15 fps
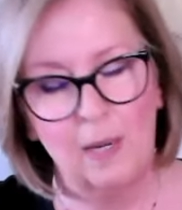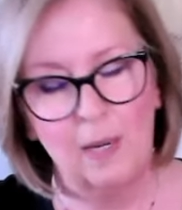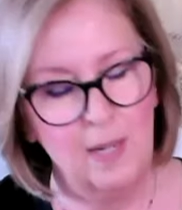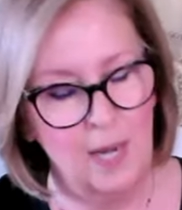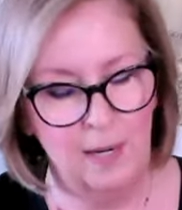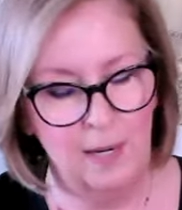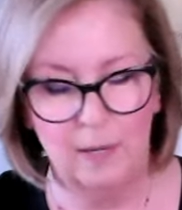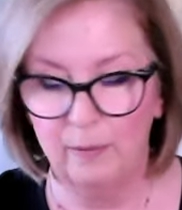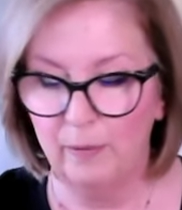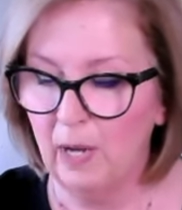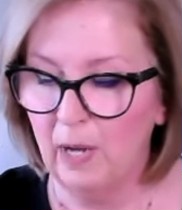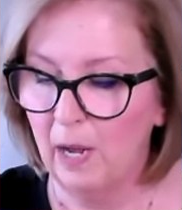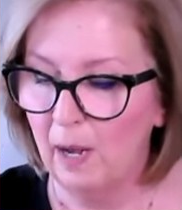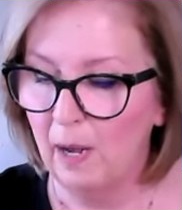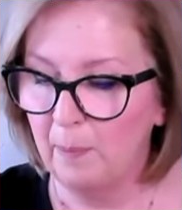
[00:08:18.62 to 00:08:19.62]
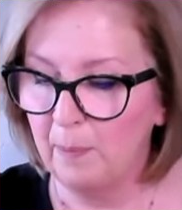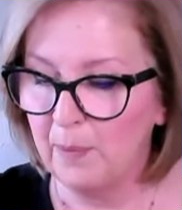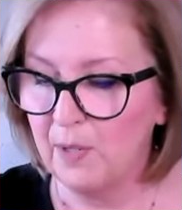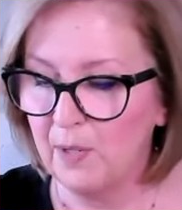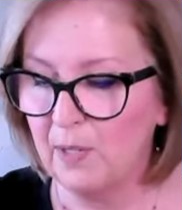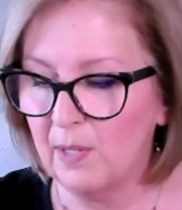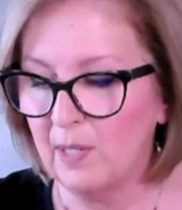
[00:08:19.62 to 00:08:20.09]
Knight of
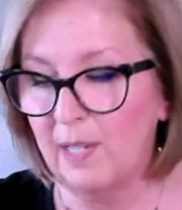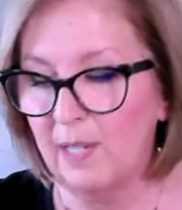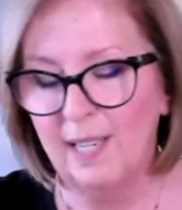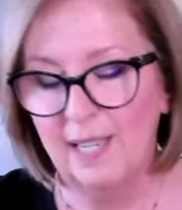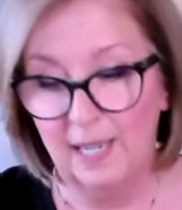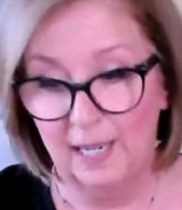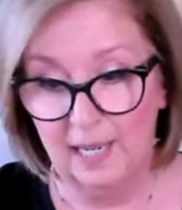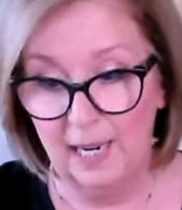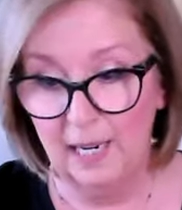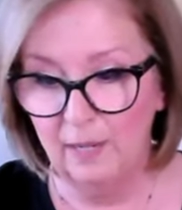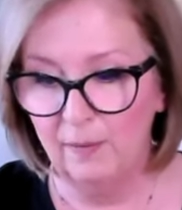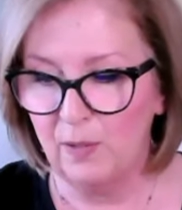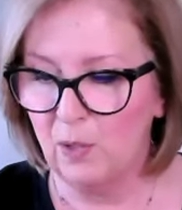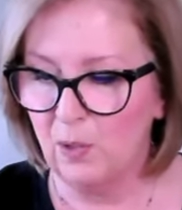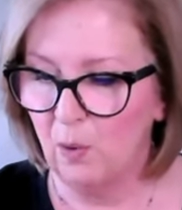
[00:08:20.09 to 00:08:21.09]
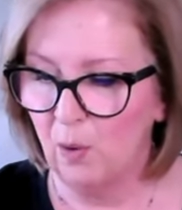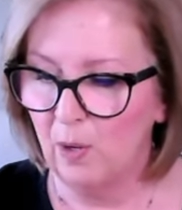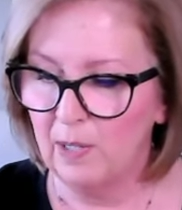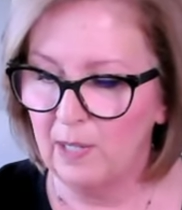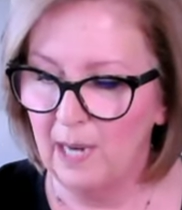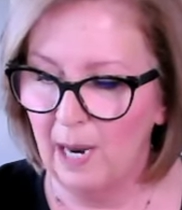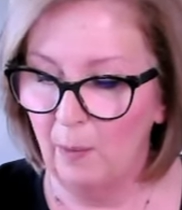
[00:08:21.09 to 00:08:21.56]
Cups, King of
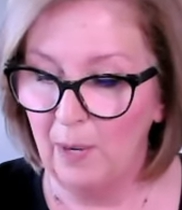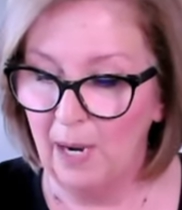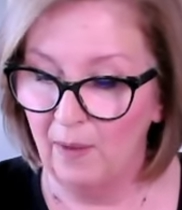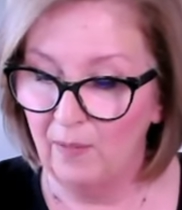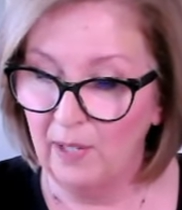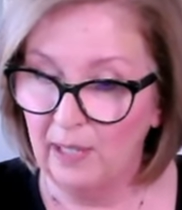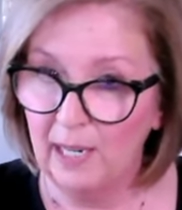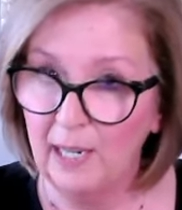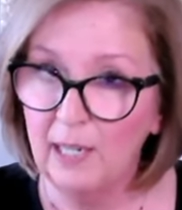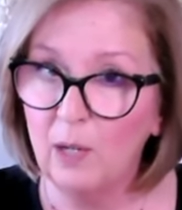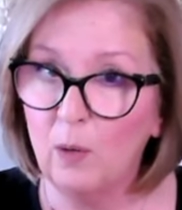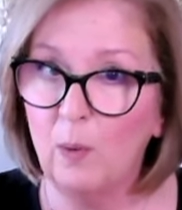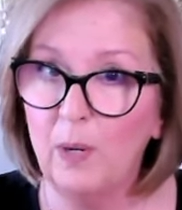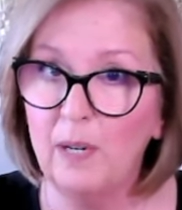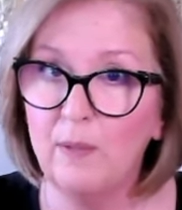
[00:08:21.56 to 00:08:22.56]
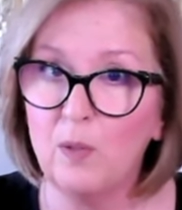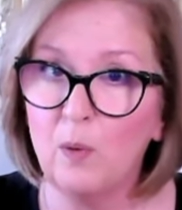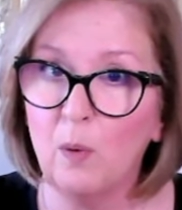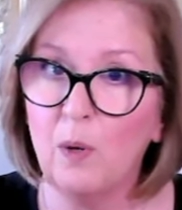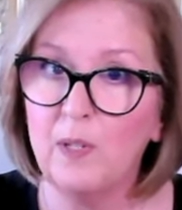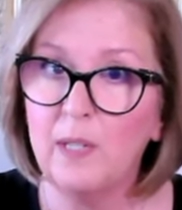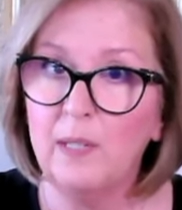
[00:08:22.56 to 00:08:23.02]
Swords. Now we have the King and Queen of
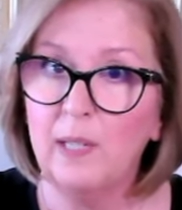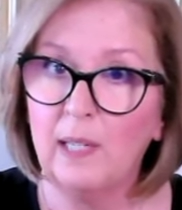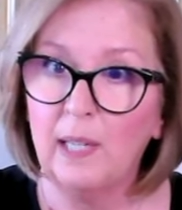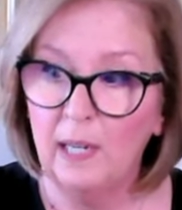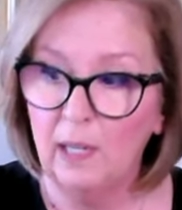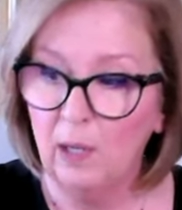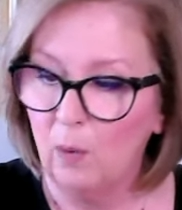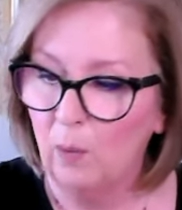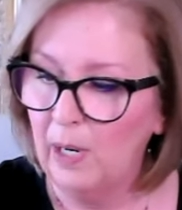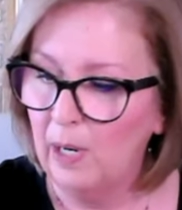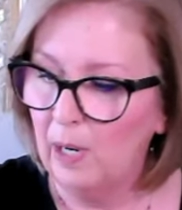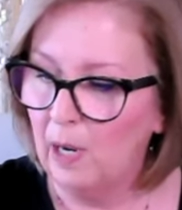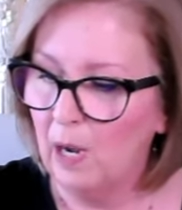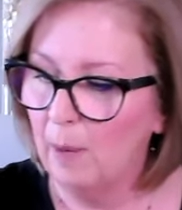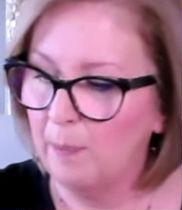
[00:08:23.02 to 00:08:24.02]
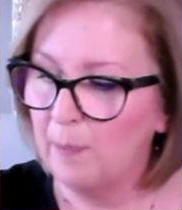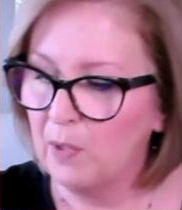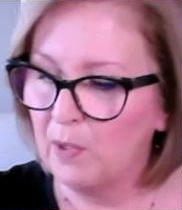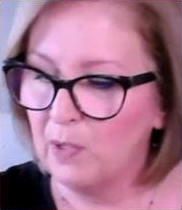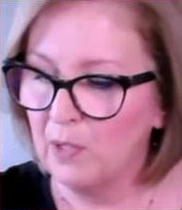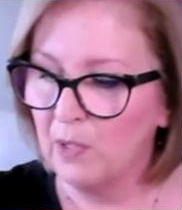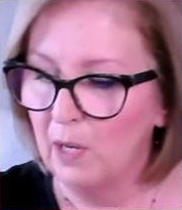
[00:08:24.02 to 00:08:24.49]
Swords and the King and Queen of
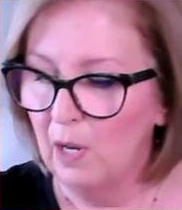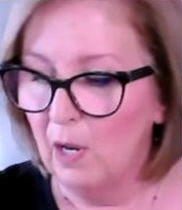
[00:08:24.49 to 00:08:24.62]
Cups.